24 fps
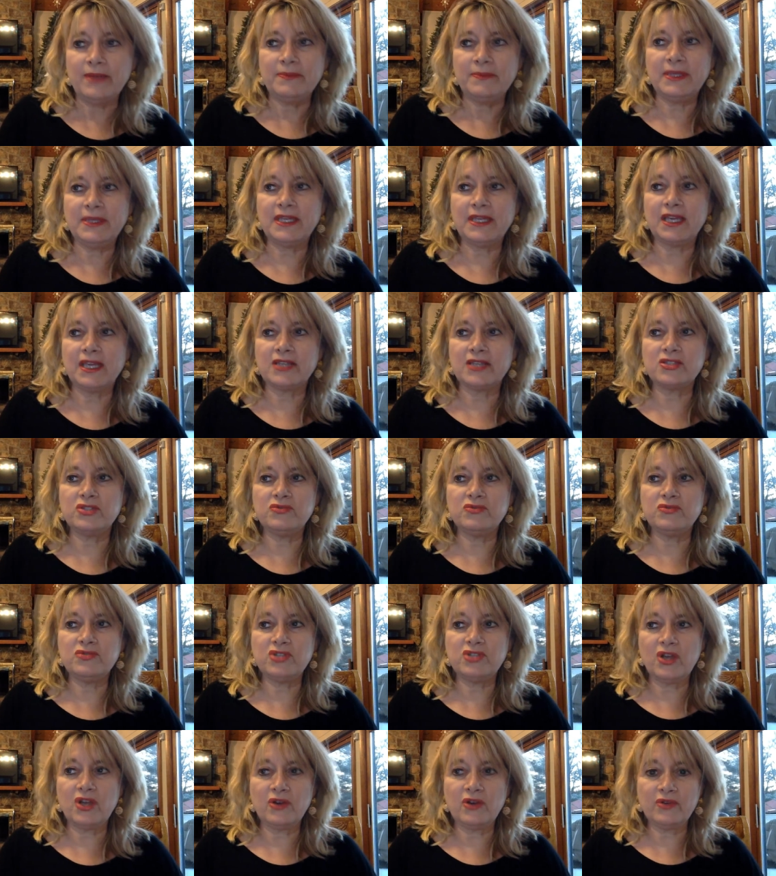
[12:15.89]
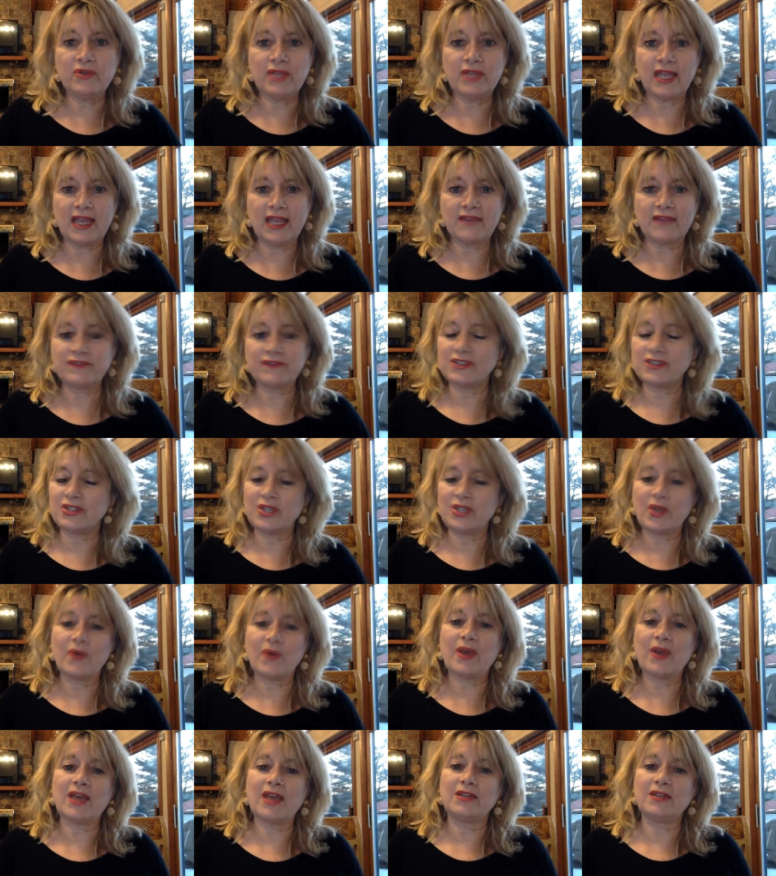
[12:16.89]
because you don't have to
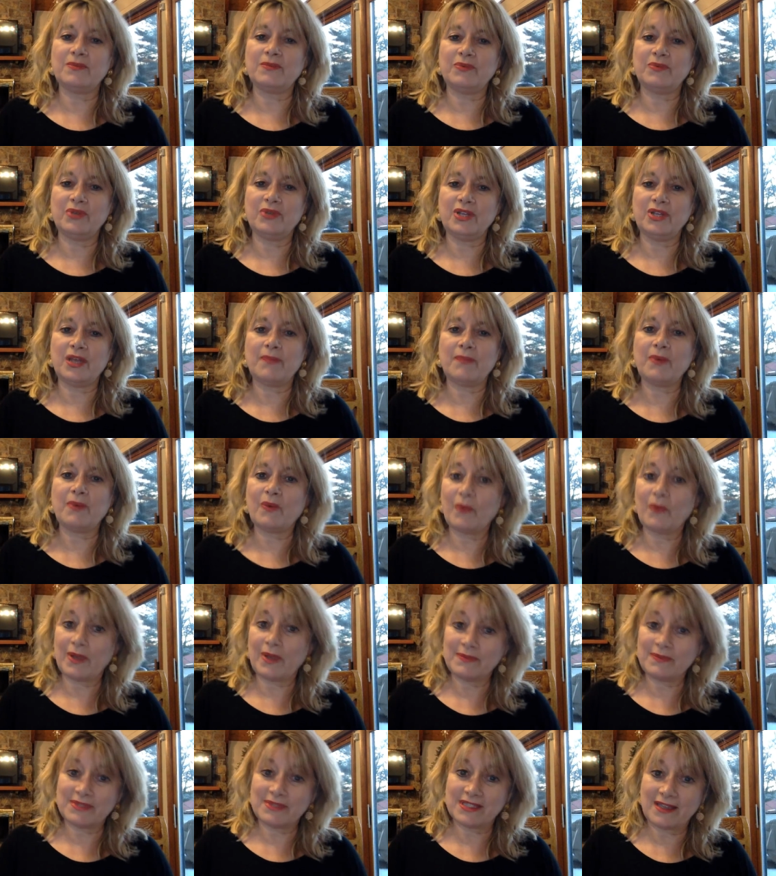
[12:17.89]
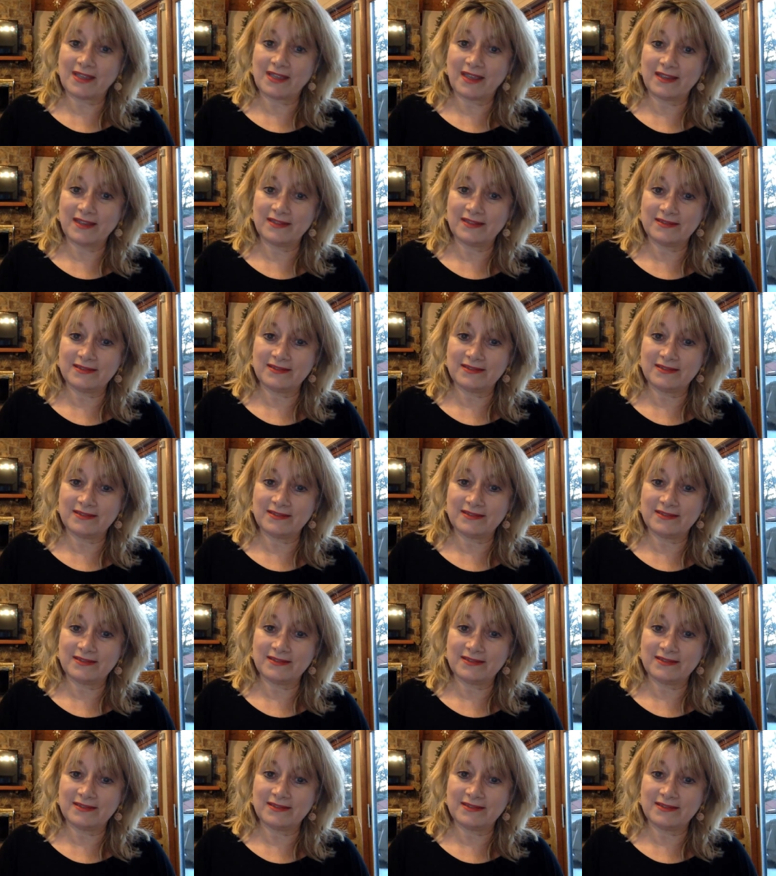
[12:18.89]
know how to put up a website.